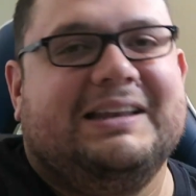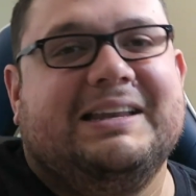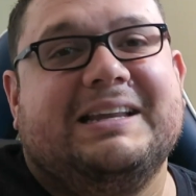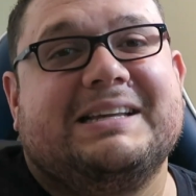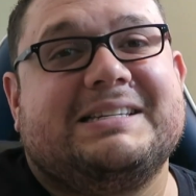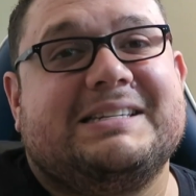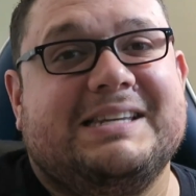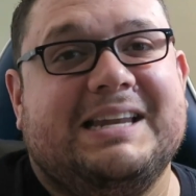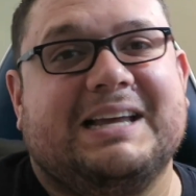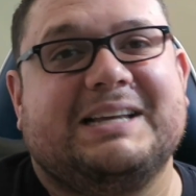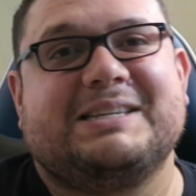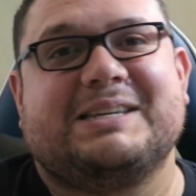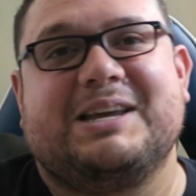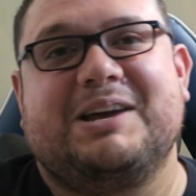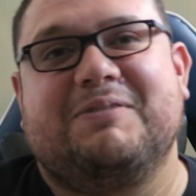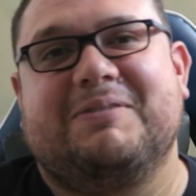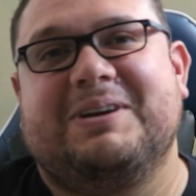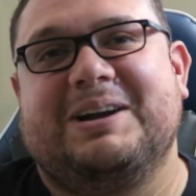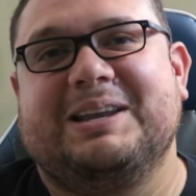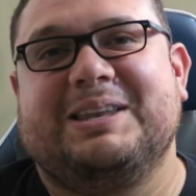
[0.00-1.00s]
This next
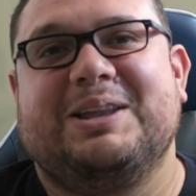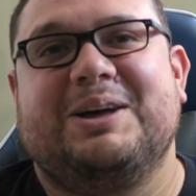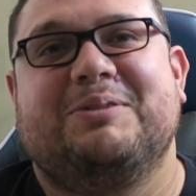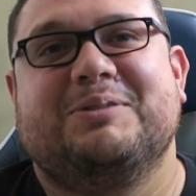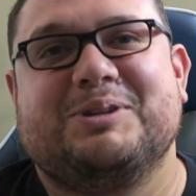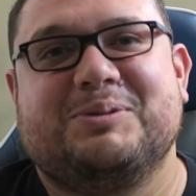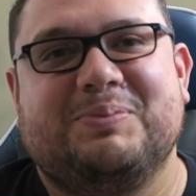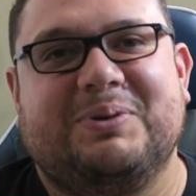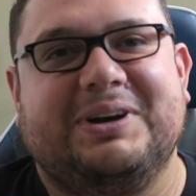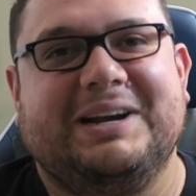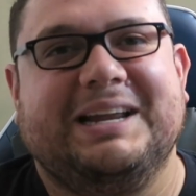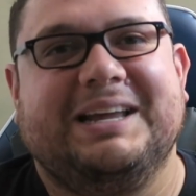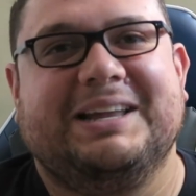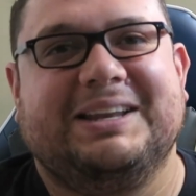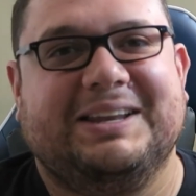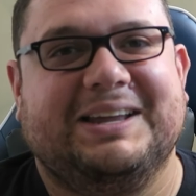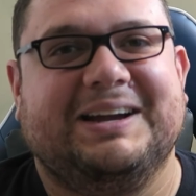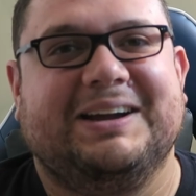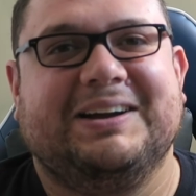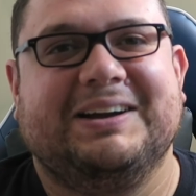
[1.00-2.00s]
cover I thought was pretty
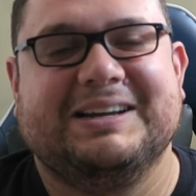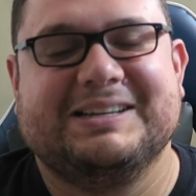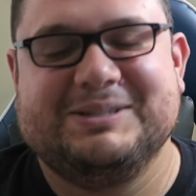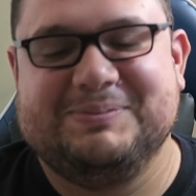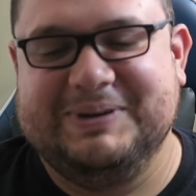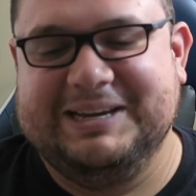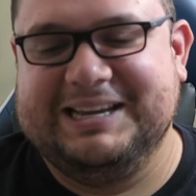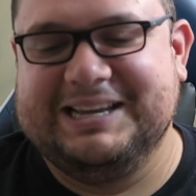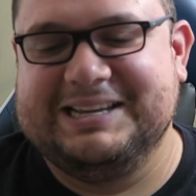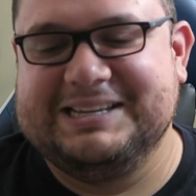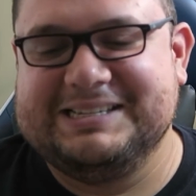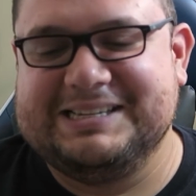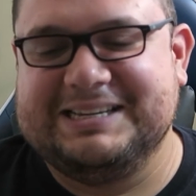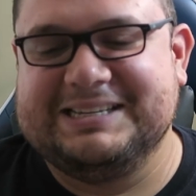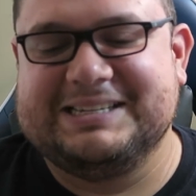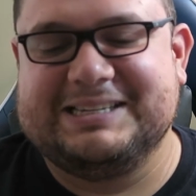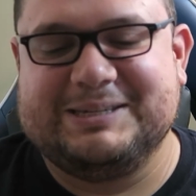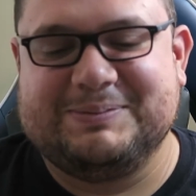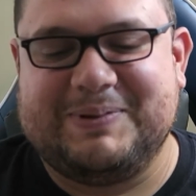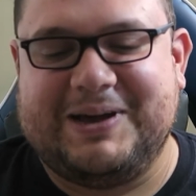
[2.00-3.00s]
hilarious because
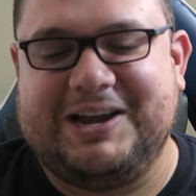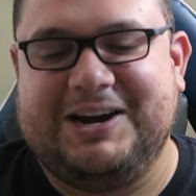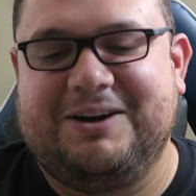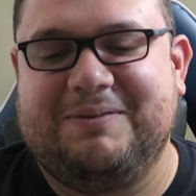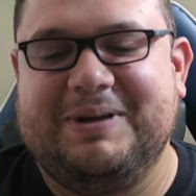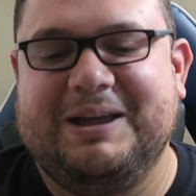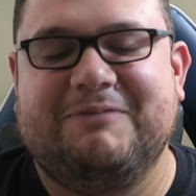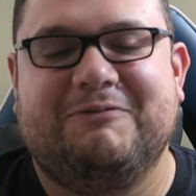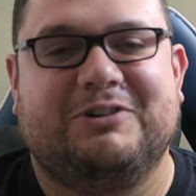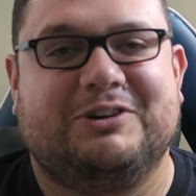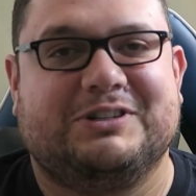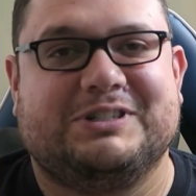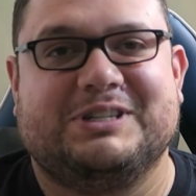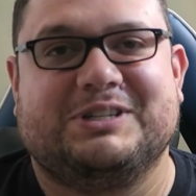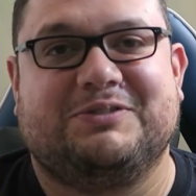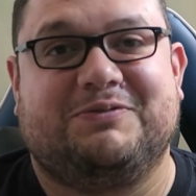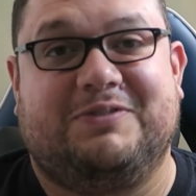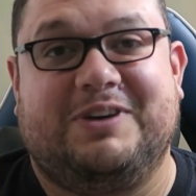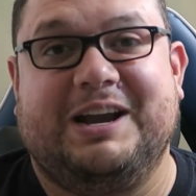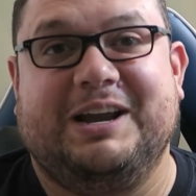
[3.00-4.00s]
it's Spider-Man
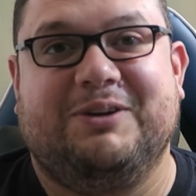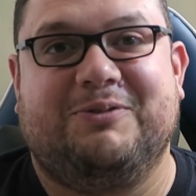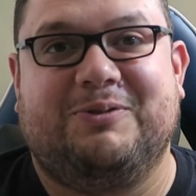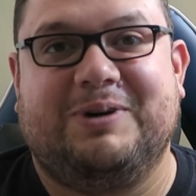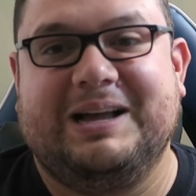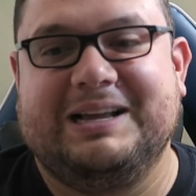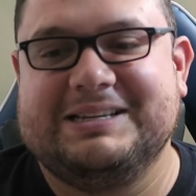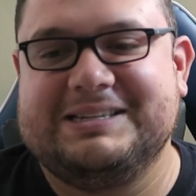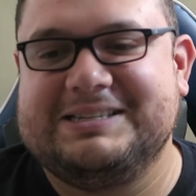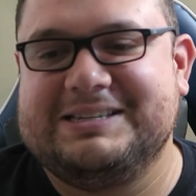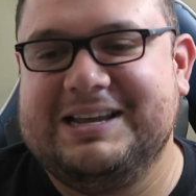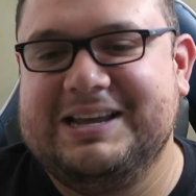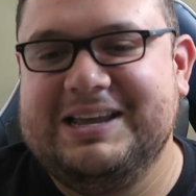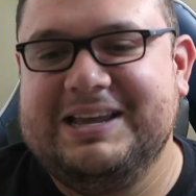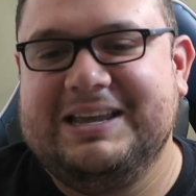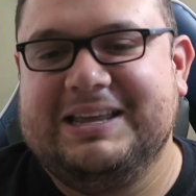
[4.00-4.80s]
versus Frank West.